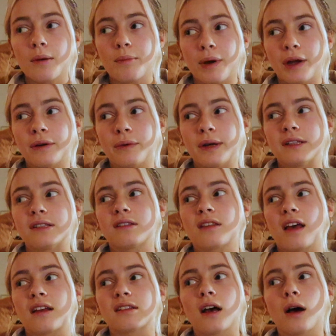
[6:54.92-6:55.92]
But anyways,
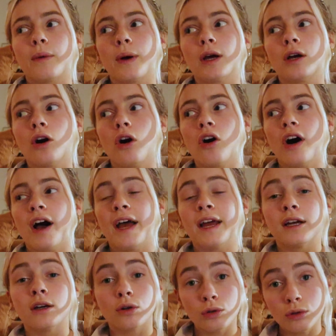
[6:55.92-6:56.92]
that's how I got
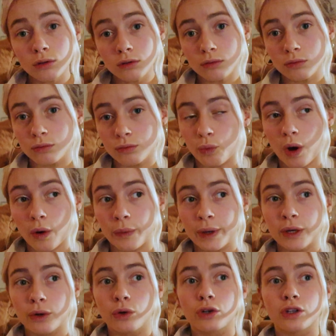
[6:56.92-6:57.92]
a call.
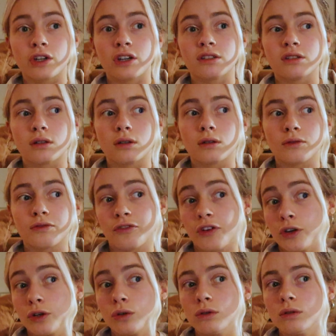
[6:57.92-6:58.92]
We organised a
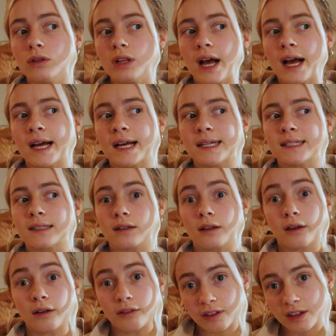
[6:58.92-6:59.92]
phone call and
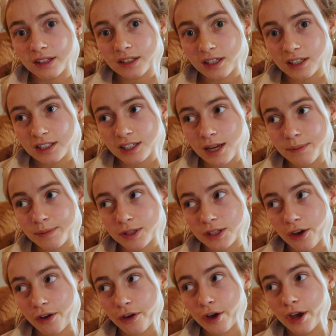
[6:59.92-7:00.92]
I got the internship.
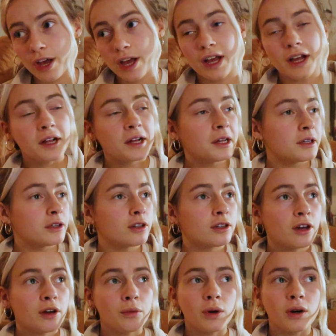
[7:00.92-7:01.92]
So you
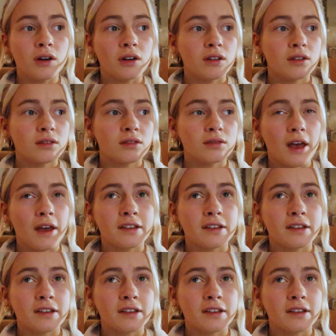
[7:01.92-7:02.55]
know what?